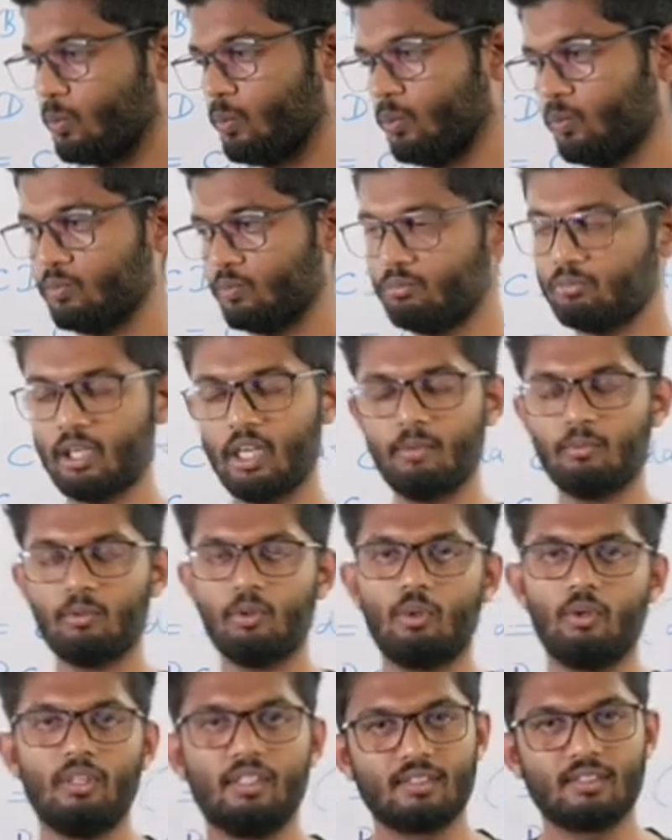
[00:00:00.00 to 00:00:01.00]
Now
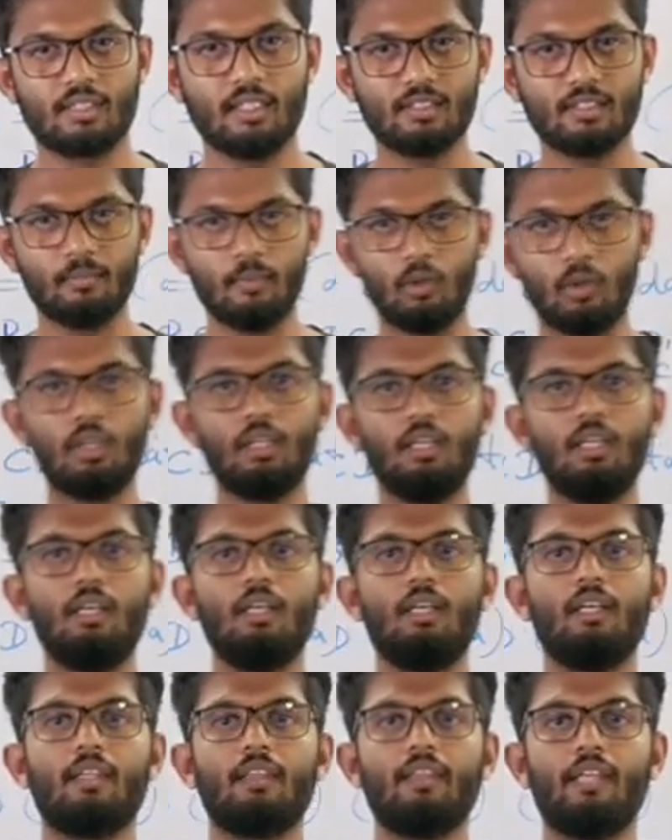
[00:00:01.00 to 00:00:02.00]
I'm going to discuss about
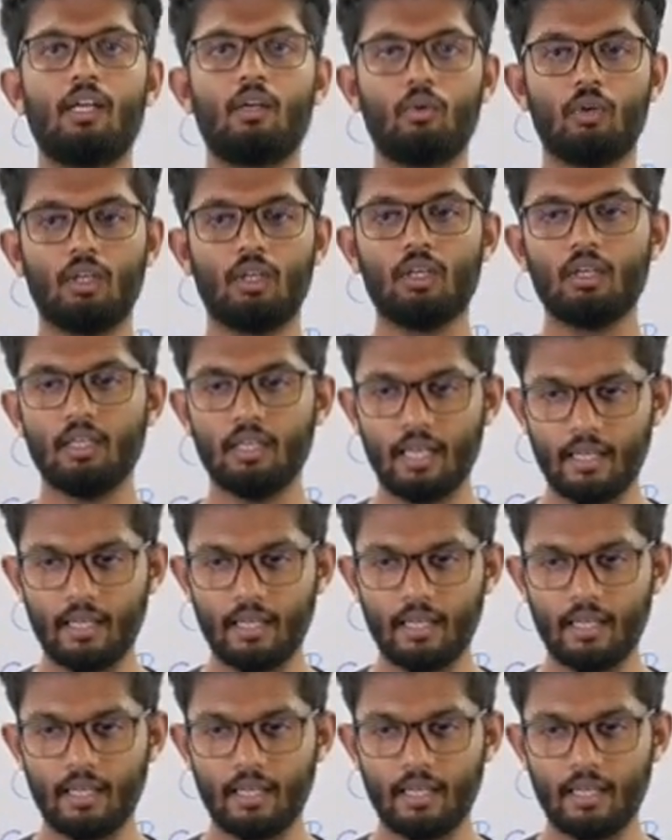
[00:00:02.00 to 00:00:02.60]
that one.